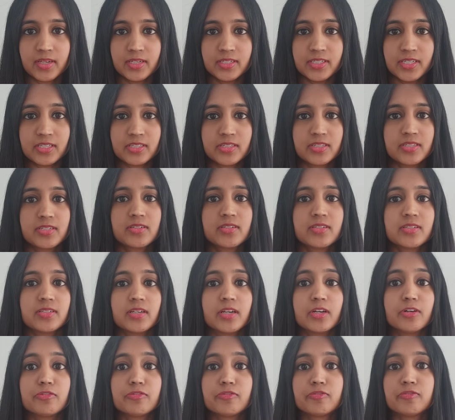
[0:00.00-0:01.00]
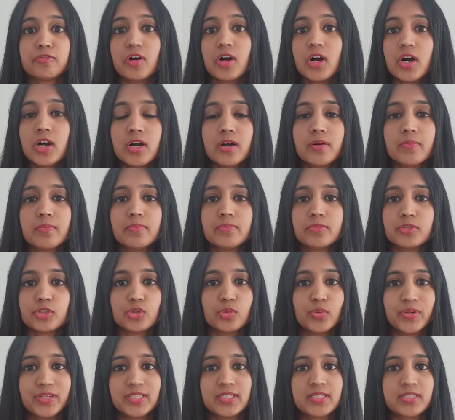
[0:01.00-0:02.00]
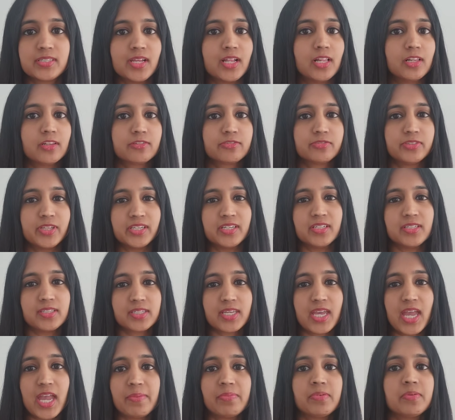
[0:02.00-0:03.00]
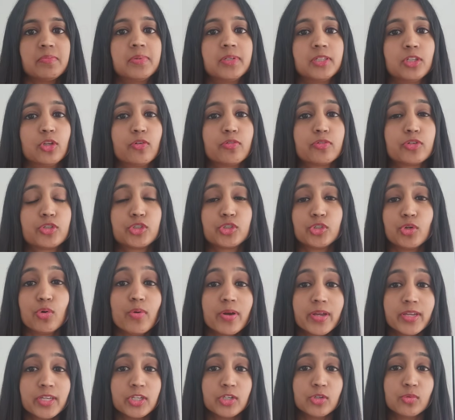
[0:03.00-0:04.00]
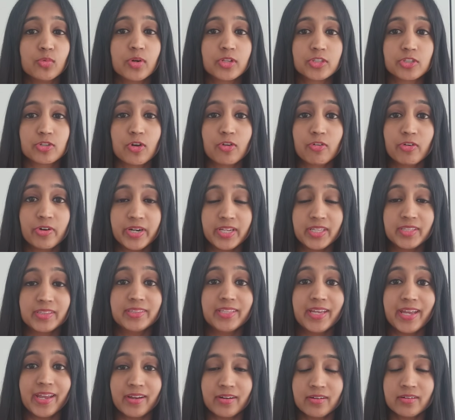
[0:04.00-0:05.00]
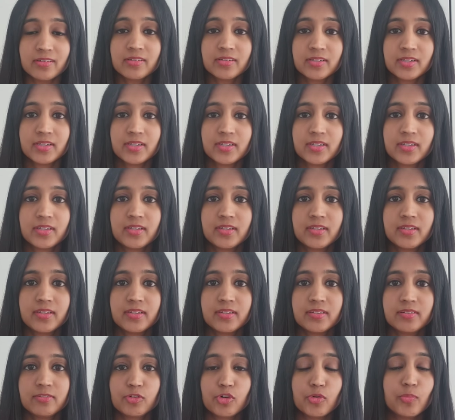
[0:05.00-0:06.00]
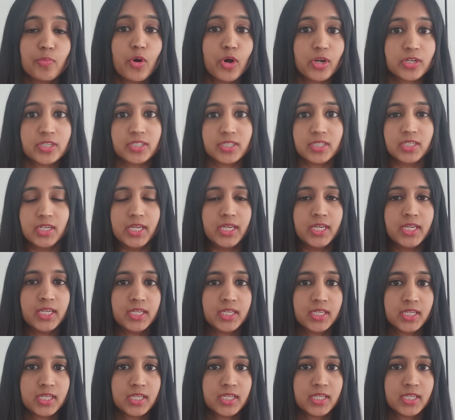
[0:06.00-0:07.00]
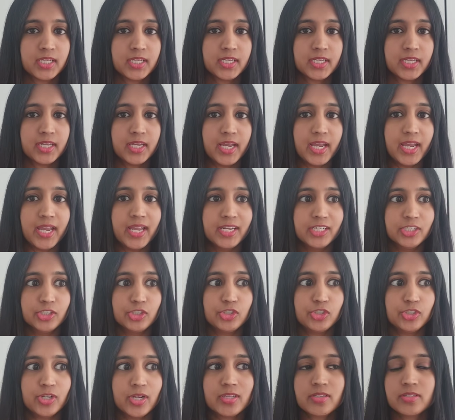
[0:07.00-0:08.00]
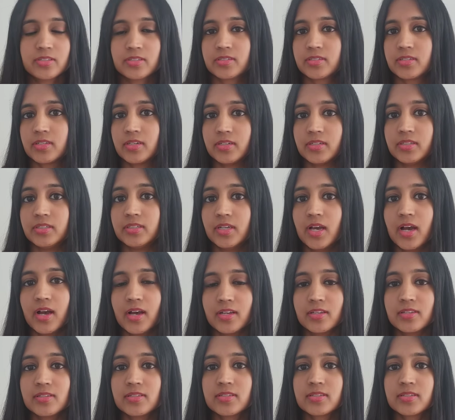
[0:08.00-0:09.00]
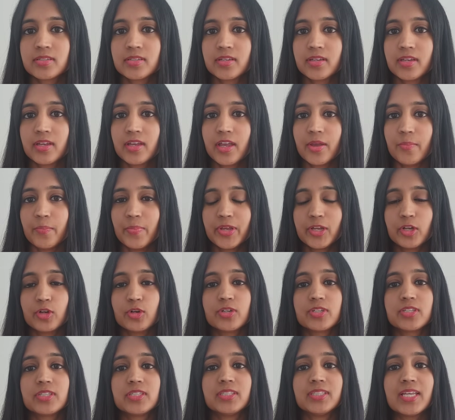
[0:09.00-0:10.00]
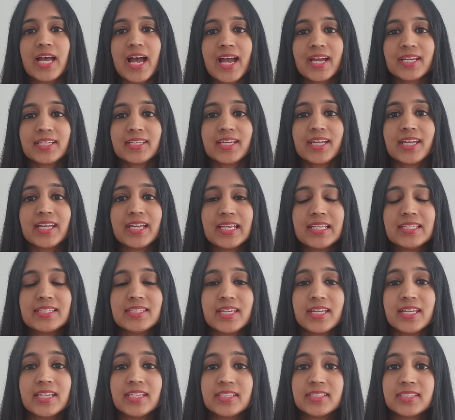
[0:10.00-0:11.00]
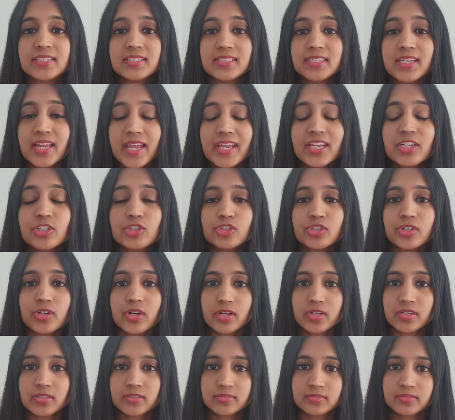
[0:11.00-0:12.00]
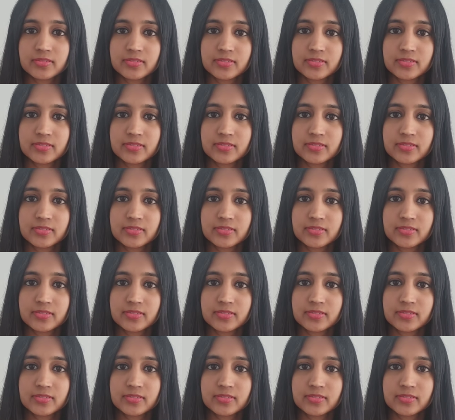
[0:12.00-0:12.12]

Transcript: It doesn't affirm to itself that it's capable of showing you what's already there robotically. It just does, because that is its nature.